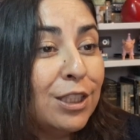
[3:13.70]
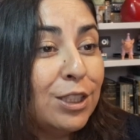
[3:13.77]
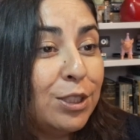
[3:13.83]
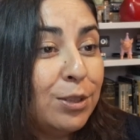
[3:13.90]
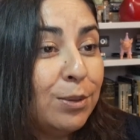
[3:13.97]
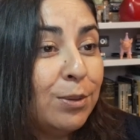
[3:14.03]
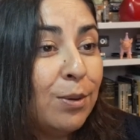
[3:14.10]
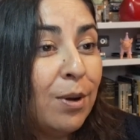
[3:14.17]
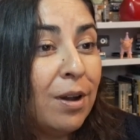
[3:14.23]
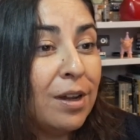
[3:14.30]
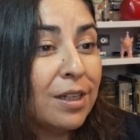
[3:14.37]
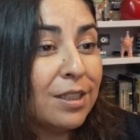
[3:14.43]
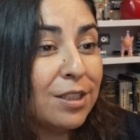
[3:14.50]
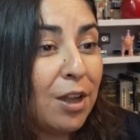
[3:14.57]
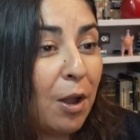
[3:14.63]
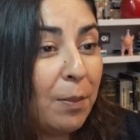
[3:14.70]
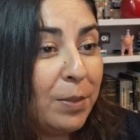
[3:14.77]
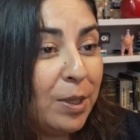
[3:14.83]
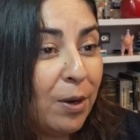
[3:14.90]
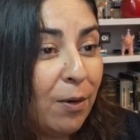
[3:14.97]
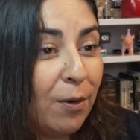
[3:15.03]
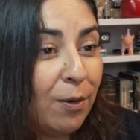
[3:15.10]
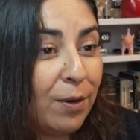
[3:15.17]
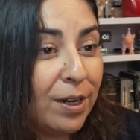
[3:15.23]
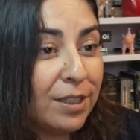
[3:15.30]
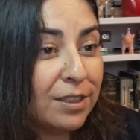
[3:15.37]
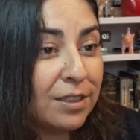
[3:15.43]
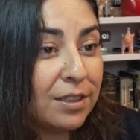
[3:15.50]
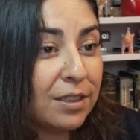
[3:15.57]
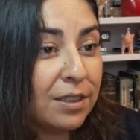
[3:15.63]
to Tommy
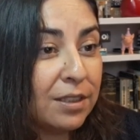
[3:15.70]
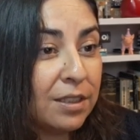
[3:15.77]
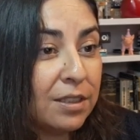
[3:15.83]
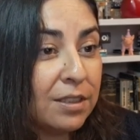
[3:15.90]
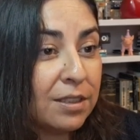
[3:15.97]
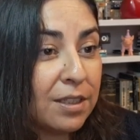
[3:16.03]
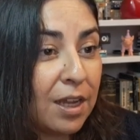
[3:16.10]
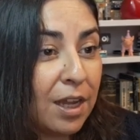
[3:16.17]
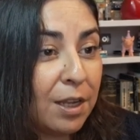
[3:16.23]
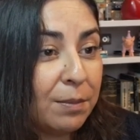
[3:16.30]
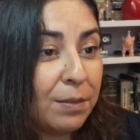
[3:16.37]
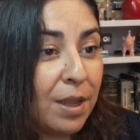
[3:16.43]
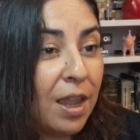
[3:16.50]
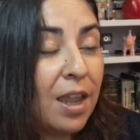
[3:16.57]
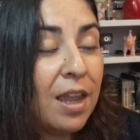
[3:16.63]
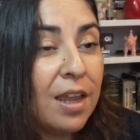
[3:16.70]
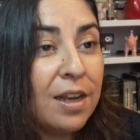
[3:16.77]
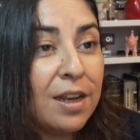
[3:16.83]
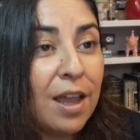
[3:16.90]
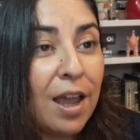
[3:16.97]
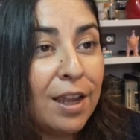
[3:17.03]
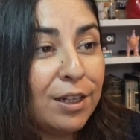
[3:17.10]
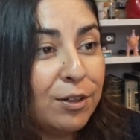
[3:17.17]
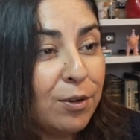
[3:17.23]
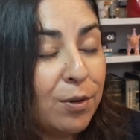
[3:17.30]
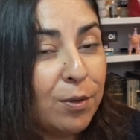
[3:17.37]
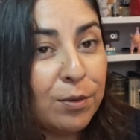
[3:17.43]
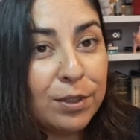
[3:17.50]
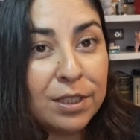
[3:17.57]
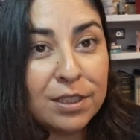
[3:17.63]
Orange this time. And I
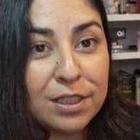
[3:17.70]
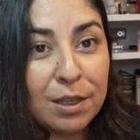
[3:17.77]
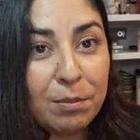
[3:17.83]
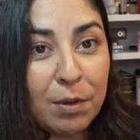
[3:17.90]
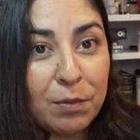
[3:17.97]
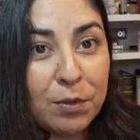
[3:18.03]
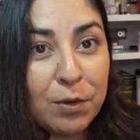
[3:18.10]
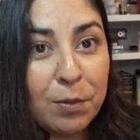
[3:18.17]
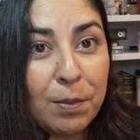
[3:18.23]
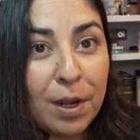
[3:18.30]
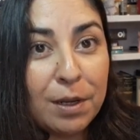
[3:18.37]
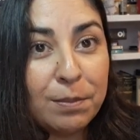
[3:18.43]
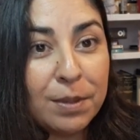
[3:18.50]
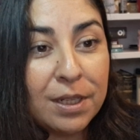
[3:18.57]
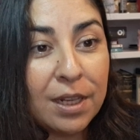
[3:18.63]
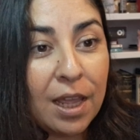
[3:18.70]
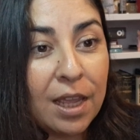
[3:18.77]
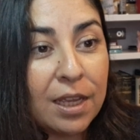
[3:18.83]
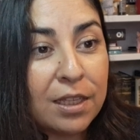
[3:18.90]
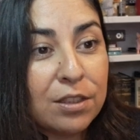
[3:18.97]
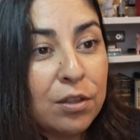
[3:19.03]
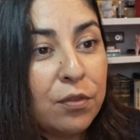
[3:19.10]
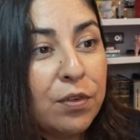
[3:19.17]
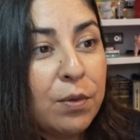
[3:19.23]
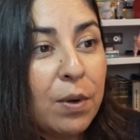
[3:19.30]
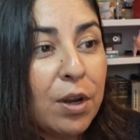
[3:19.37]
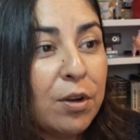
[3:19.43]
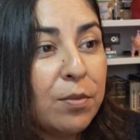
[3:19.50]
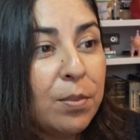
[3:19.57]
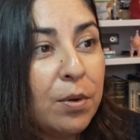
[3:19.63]
know that some of you might be like, Sophie,
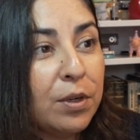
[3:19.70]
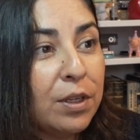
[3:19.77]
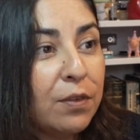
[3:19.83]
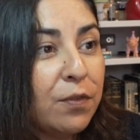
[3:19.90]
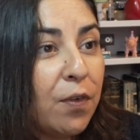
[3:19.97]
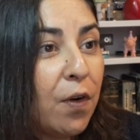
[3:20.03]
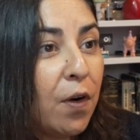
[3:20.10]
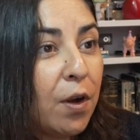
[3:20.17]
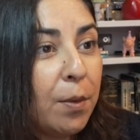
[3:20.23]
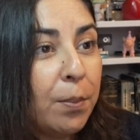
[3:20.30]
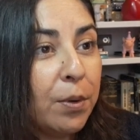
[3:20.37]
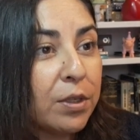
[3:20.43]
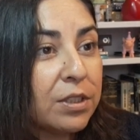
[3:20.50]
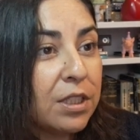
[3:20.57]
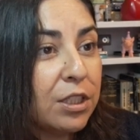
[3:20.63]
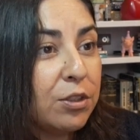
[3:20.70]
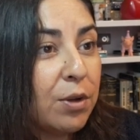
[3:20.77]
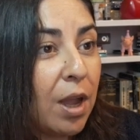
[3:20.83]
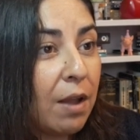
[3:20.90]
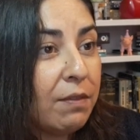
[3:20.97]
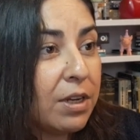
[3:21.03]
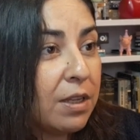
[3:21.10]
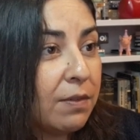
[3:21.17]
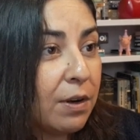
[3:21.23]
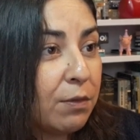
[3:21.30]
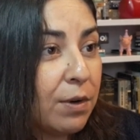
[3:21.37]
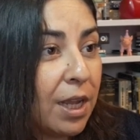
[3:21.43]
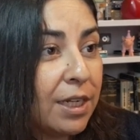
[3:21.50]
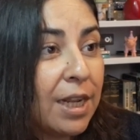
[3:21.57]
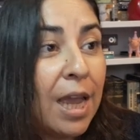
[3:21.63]
why are you voting for books that you haven't even
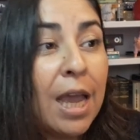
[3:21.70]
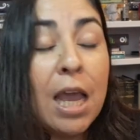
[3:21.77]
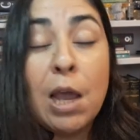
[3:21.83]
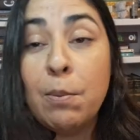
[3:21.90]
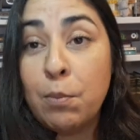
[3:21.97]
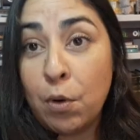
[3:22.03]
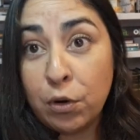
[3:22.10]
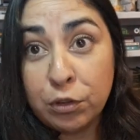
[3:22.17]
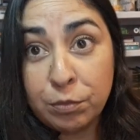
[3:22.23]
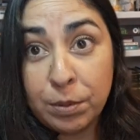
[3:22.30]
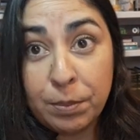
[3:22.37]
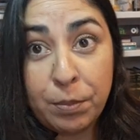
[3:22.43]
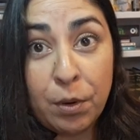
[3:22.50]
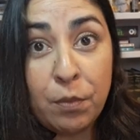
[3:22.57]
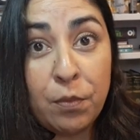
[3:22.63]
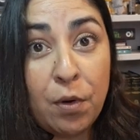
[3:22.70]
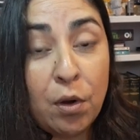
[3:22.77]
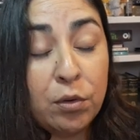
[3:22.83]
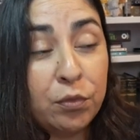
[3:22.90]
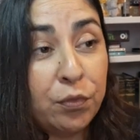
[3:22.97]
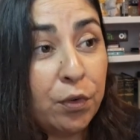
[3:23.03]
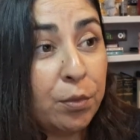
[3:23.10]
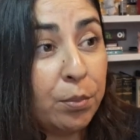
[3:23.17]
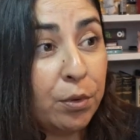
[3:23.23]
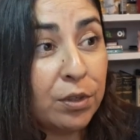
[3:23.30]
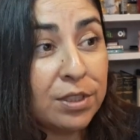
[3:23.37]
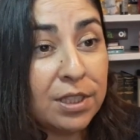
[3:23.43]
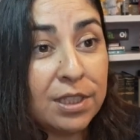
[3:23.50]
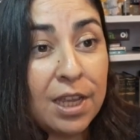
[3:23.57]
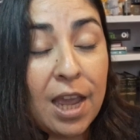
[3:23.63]
read? Most people vote for
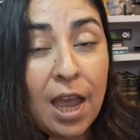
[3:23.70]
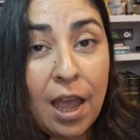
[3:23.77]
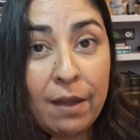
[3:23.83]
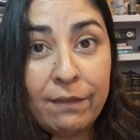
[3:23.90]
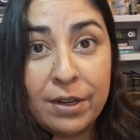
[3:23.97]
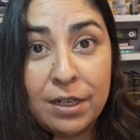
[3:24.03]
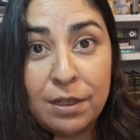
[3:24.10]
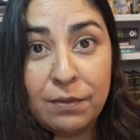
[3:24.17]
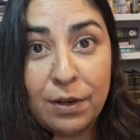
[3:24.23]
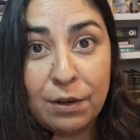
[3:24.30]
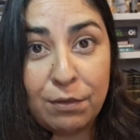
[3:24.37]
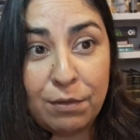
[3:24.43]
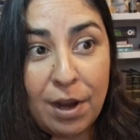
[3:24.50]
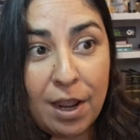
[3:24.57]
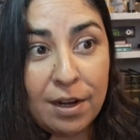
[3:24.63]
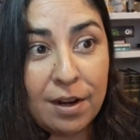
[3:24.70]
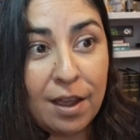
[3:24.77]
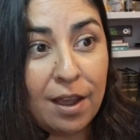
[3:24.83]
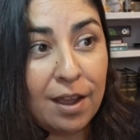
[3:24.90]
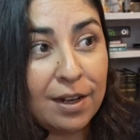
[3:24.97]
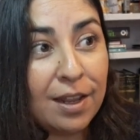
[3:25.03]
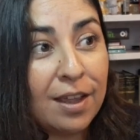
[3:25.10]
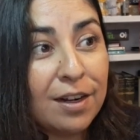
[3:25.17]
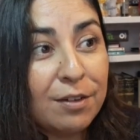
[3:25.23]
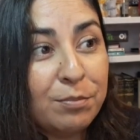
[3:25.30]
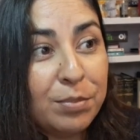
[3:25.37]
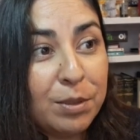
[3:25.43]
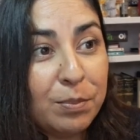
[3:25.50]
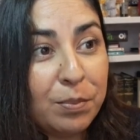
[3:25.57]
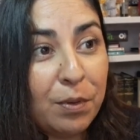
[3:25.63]
books that they haven't even read. A lot of
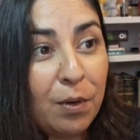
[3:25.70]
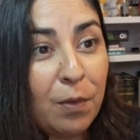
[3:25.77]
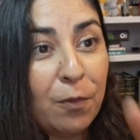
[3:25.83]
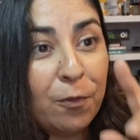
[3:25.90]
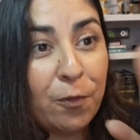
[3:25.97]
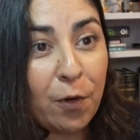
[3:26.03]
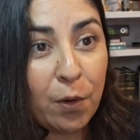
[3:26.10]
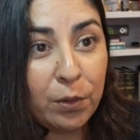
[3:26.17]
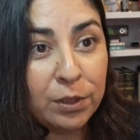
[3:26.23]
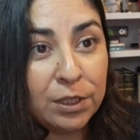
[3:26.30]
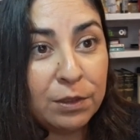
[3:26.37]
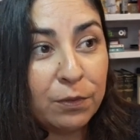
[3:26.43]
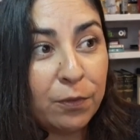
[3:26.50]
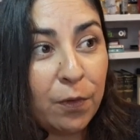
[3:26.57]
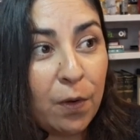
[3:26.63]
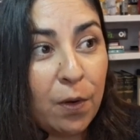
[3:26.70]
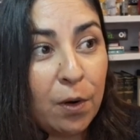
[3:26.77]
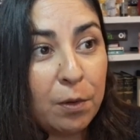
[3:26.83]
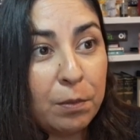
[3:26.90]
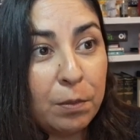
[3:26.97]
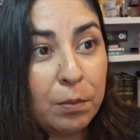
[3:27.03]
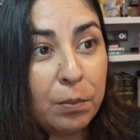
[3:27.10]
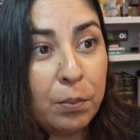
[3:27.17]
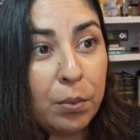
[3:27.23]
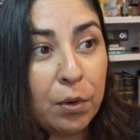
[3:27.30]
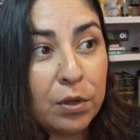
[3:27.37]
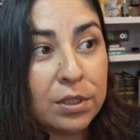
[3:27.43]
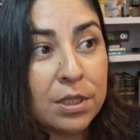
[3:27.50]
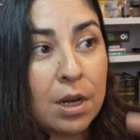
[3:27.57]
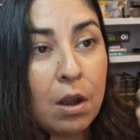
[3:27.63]
people vote for
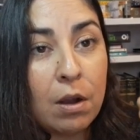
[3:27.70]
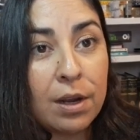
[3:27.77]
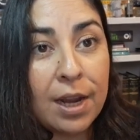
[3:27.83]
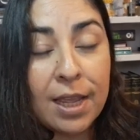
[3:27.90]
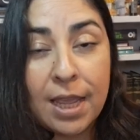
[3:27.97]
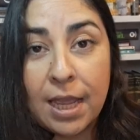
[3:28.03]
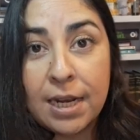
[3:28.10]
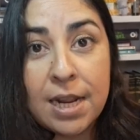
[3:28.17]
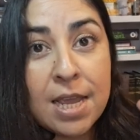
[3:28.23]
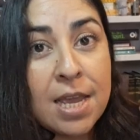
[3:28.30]
books that are, again,